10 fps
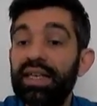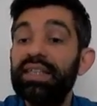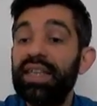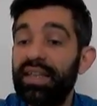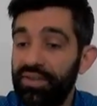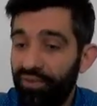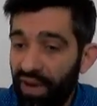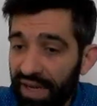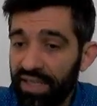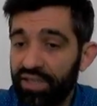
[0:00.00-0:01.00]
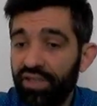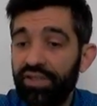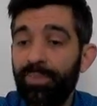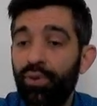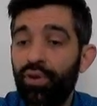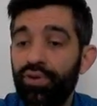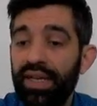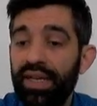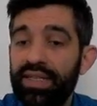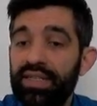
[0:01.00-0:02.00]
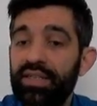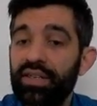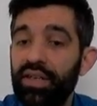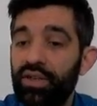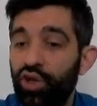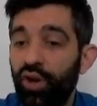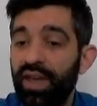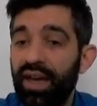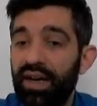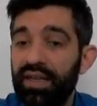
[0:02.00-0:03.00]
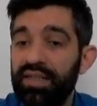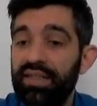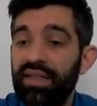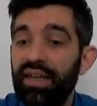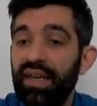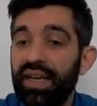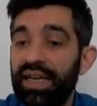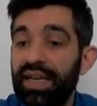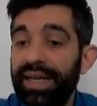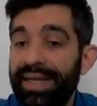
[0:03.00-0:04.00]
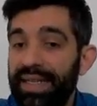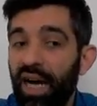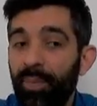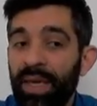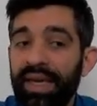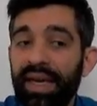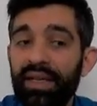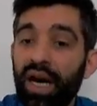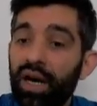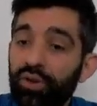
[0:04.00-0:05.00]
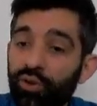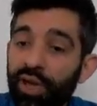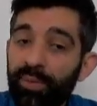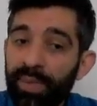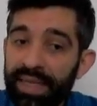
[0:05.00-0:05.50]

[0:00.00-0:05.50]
it's a financial report, and it's showing us incoming and outgoing